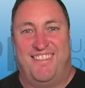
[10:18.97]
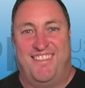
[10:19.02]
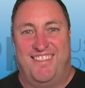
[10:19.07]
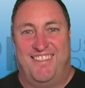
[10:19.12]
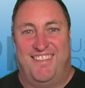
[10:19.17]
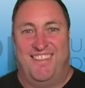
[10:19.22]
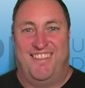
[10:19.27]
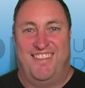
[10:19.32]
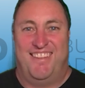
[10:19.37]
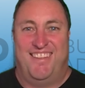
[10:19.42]

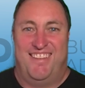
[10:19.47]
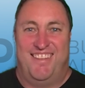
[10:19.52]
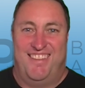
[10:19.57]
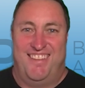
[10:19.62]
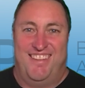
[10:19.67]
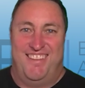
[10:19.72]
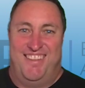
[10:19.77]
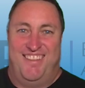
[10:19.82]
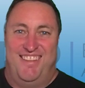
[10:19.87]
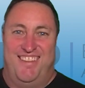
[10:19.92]
And that's
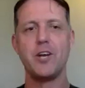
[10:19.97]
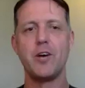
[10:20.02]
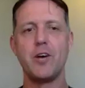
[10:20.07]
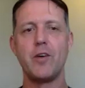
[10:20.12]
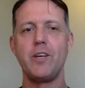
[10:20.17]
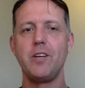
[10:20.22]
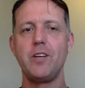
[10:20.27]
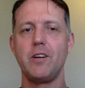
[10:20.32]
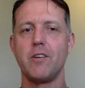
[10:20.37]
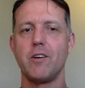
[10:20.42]

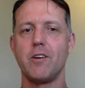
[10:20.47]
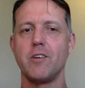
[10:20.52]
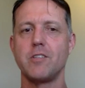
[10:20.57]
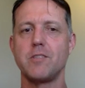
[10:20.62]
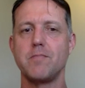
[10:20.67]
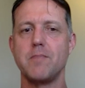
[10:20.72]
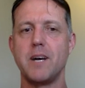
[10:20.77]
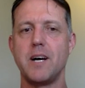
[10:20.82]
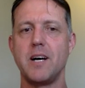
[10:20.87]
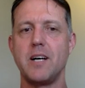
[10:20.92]
knowing your
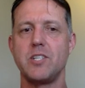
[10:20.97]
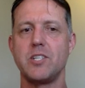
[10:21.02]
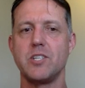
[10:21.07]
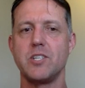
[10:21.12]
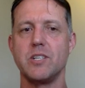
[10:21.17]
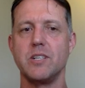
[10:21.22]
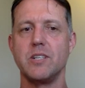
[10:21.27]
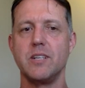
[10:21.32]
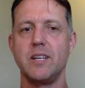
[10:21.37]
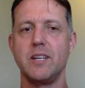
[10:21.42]
gross
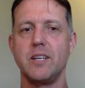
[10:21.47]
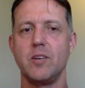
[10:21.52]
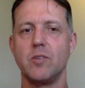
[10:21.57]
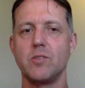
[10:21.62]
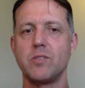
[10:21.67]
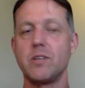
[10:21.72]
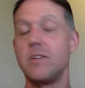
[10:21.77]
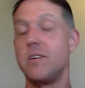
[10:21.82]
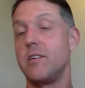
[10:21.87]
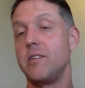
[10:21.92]
margin and
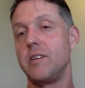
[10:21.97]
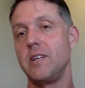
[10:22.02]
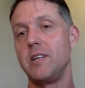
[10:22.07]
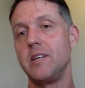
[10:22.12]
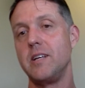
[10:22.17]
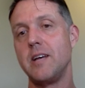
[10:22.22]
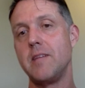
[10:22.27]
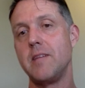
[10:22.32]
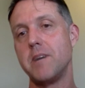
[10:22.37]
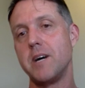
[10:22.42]
also knowing your
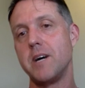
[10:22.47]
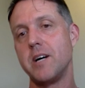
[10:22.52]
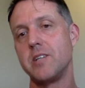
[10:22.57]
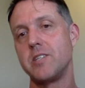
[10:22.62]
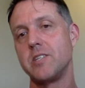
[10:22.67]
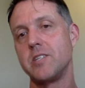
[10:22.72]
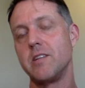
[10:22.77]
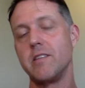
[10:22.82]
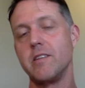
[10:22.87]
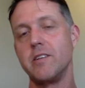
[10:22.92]
net
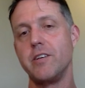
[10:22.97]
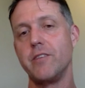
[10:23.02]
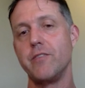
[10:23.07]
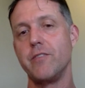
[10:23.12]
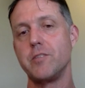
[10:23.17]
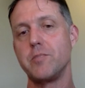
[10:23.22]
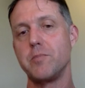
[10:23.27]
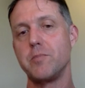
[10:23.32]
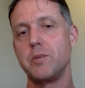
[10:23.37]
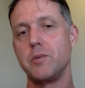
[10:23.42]
margin and the
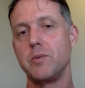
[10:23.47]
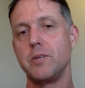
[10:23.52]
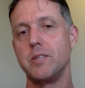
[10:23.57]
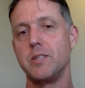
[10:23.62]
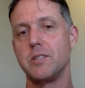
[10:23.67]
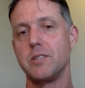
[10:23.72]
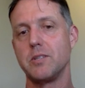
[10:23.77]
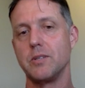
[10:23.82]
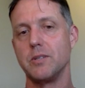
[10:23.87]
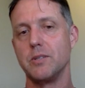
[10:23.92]
difference between
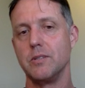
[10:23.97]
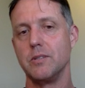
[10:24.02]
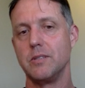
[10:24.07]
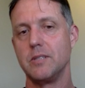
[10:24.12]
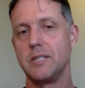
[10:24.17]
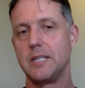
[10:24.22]
the two.